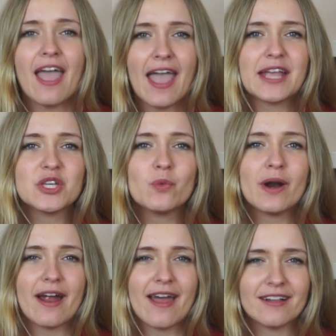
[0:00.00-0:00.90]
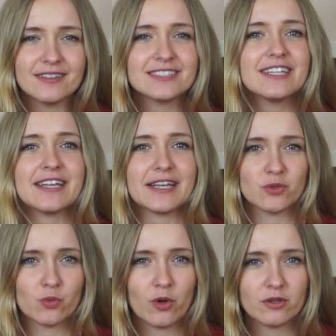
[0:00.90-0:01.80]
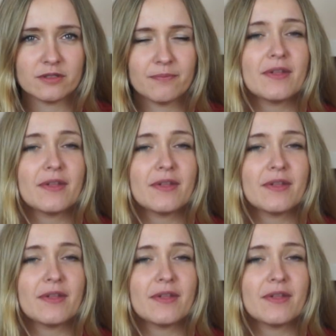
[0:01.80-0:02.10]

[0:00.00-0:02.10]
anywhere else in the world.